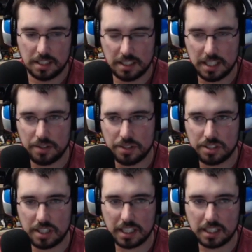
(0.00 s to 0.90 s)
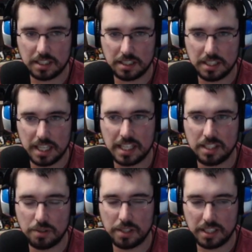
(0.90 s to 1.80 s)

they were just like, yeah, you know what?